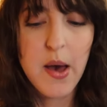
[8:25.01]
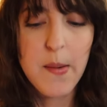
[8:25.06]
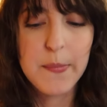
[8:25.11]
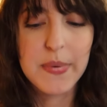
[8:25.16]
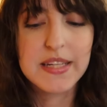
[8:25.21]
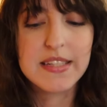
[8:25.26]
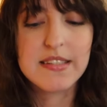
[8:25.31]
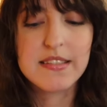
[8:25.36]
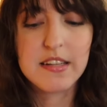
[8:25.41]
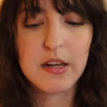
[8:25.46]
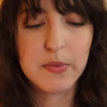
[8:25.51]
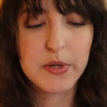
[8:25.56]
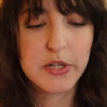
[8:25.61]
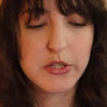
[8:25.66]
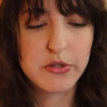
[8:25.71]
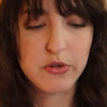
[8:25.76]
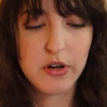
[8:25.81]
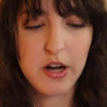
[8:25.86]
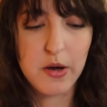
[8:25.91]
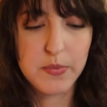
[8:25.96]
My stomach
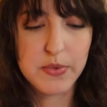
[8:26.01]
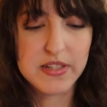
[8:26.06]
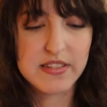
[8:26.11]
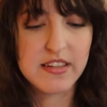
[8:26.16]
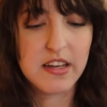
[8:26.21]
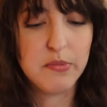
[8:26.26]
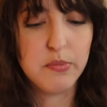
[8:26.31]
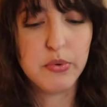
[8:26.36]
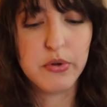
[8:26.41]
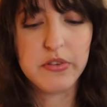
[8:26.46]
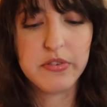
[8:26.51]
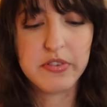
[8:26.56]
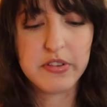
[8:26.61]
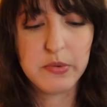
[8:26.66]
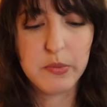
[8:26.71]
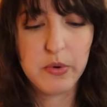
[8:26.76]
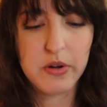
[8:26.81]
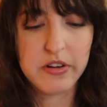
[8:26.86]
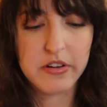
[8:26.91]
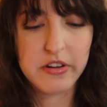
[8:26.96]
dropped as I briefly
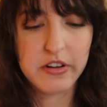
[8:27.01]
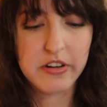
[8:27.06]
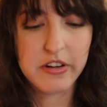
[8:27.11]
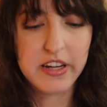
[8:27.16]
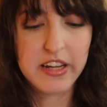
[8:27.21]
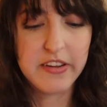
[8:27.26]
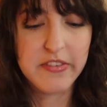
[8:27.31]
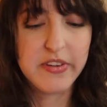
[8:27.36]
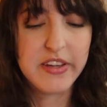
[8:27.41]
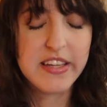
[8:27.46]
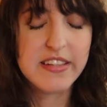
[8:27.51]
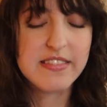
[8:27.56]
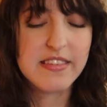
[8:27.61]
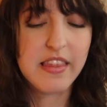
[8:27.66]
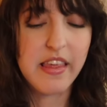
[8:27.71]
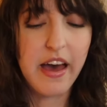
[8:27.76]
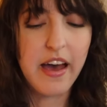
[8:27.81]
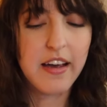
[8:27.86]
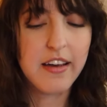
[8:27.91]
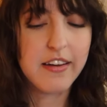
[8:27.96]
wondered, if he's
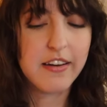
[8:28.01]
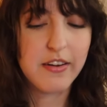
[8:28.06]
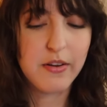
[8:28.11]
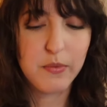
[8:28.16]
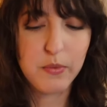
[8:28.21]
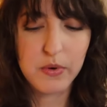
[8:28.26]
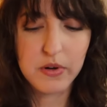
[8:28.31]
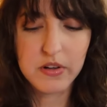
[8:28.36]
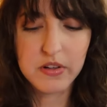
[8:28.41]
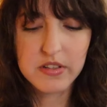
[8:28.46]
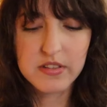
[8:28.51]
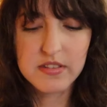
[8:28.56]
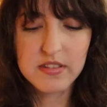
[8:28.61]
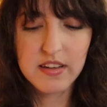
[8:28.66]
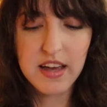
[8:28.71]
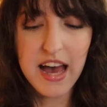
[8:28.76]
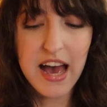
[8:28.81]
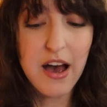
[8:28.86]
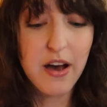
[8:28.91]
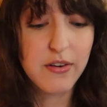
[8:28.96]
that good at words,
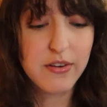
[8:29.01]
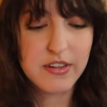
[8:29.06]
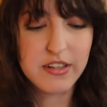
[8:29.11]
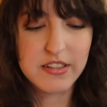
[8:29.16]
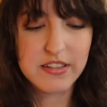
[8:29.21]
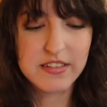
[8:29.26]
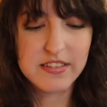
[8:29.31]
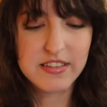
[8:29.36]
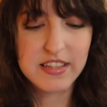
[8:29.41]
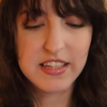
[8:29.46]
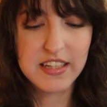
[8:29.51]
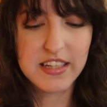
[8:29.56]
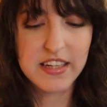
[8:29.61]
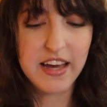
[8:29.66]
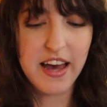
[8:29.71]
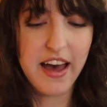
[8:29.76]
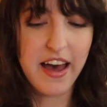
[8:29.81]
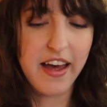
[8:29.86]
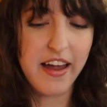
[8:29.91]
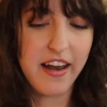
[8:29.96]
how good is he
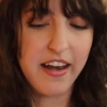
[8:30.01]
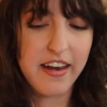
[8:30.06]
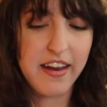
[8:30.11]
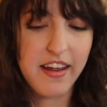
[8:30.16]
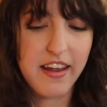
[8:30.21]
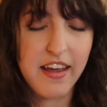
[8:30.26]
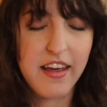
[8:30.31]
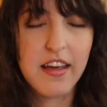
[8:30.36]
at...